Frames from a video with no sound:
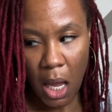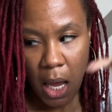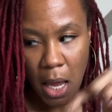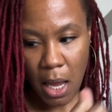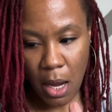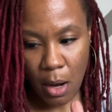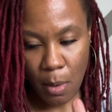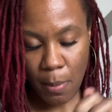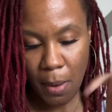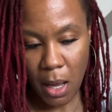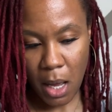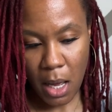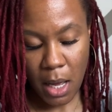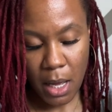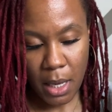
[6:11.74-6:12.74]

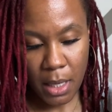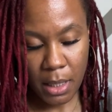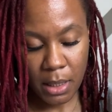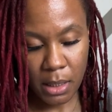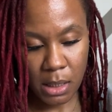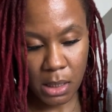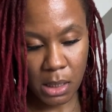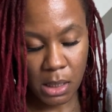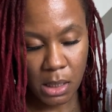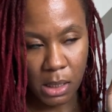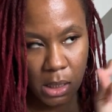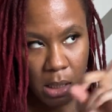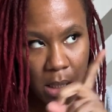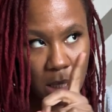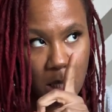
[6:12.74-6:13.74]

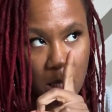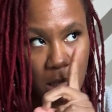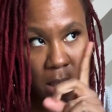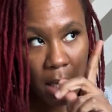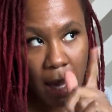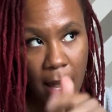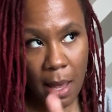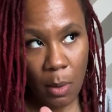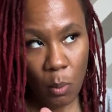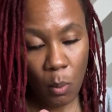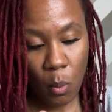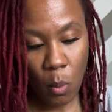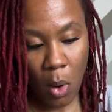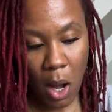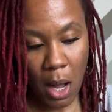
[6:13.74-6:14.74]
AirPods,
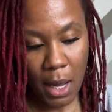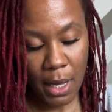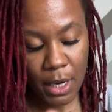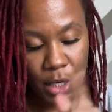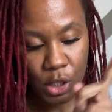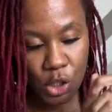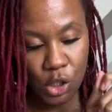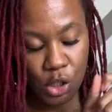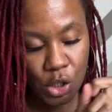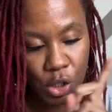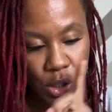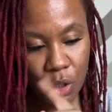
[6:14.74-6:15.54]
watch,